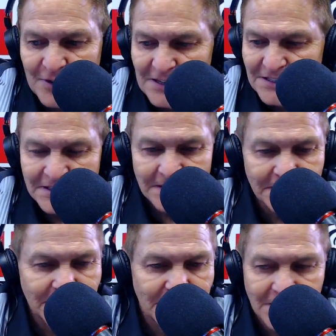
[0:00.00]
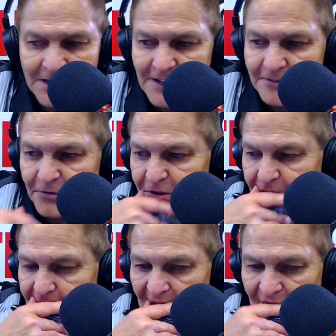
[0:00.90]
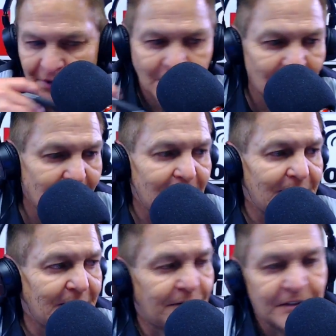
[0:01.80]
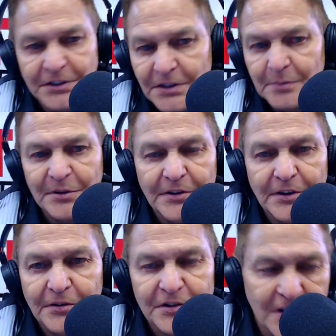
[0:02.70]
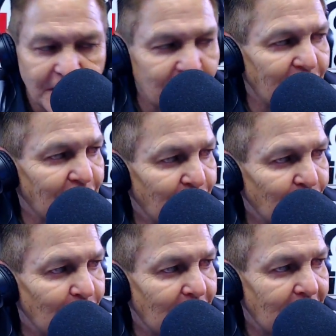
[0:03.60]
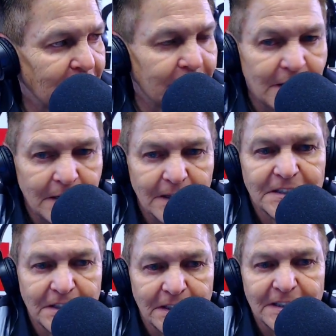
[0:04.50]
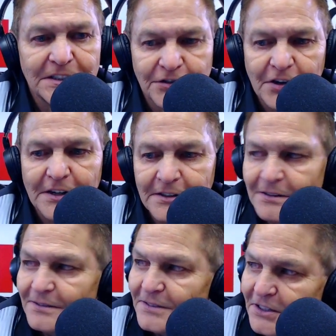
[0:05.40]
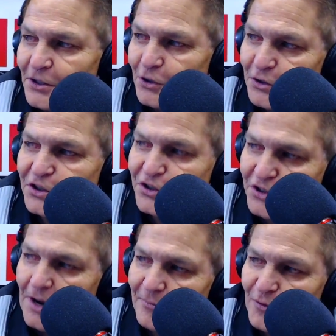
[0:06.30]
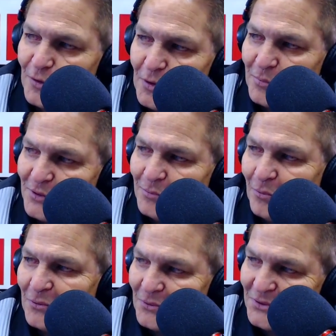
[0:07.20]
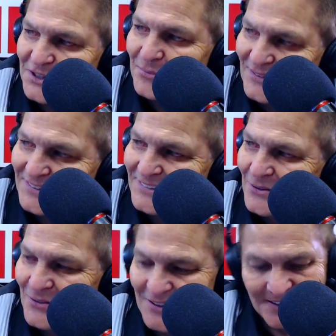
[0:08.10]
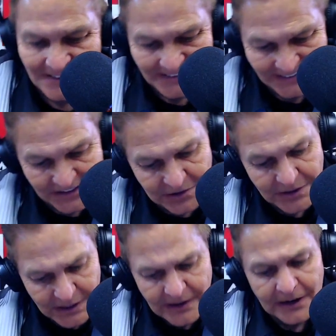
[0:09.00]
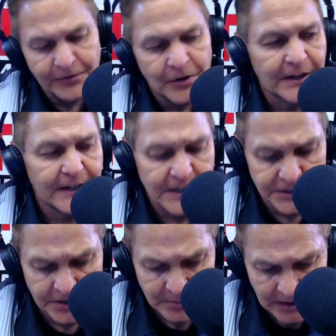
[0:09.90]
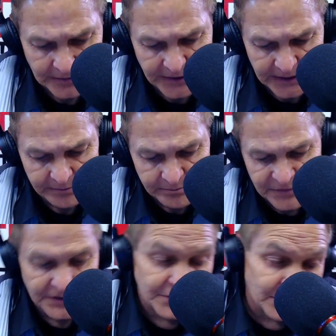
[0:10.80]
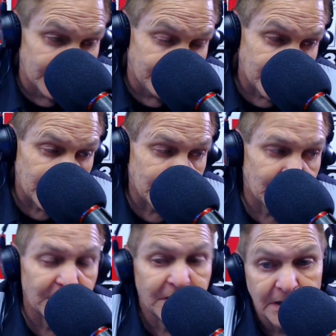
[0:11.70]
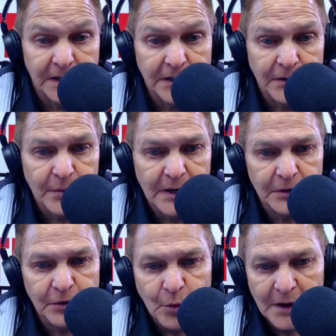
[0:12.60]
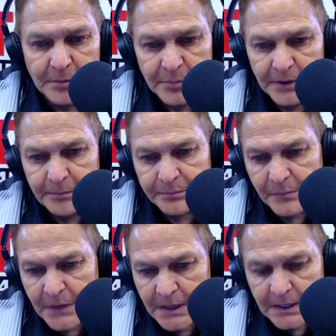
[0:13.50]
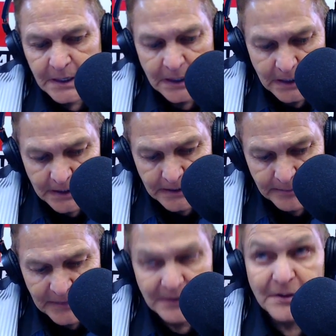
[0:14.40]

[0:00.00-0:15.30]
Visalia to Hanford, you know, if it's going to be there and there's nothing we can do about it, let's at least try to get a good stop for our people or something, you know, that kind of thing. So I thought I'd ask you about that since we've been kicking it around quite a bit. Um,